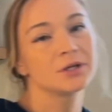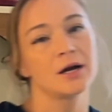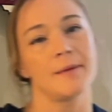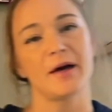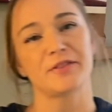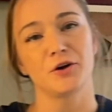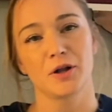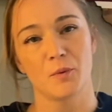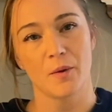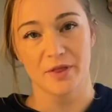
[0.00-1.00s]
I'm not the
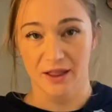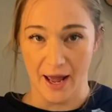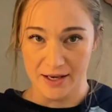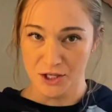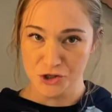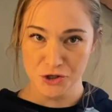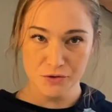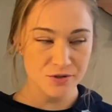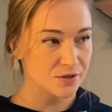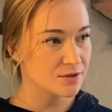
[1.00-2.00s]
only one with lighting
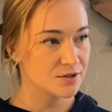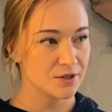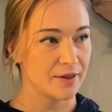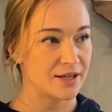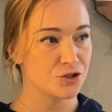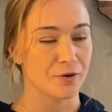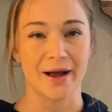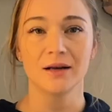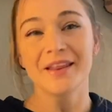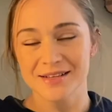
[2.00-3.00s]
issues, so that's
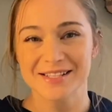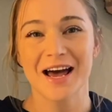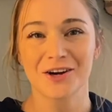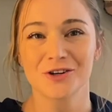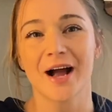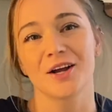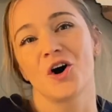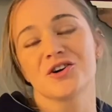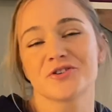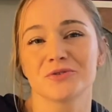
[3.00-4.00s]
great. The Seattle Kraken
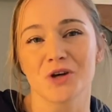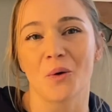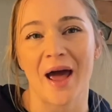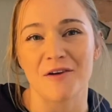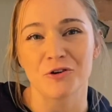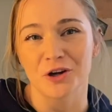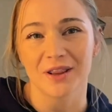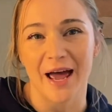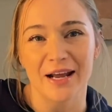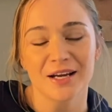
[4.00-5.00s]
also don't have good
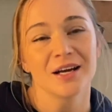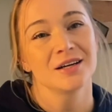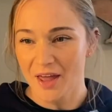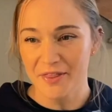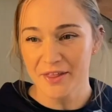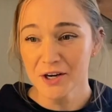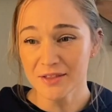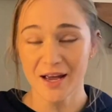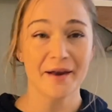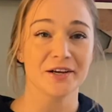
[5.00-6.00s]
lighting, and they're in
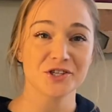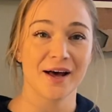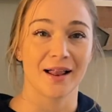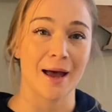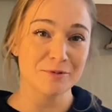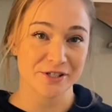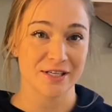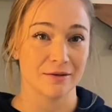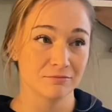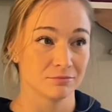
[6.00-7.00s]
the NHL. I'm just
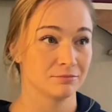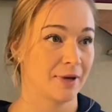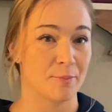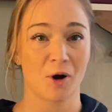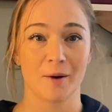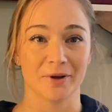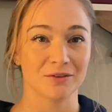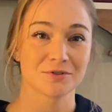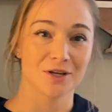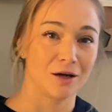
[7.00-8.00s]
in my apartment,
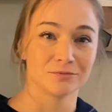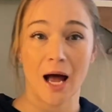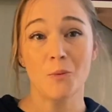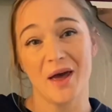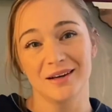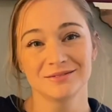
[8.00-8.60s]
so I win.